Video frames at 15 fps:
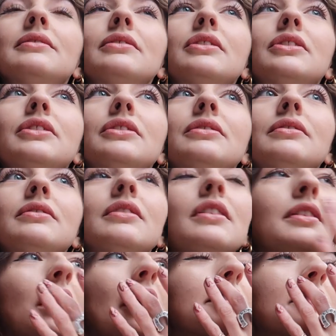
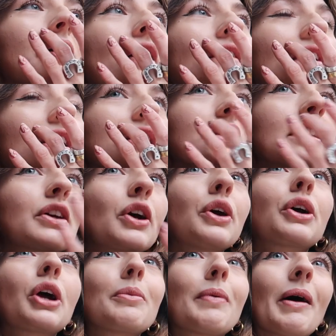I don't know, I think it's the
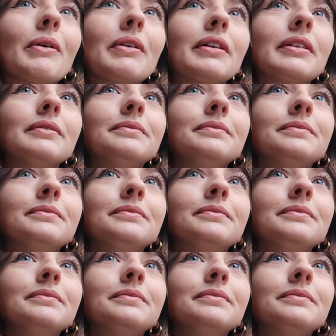cocoa powder.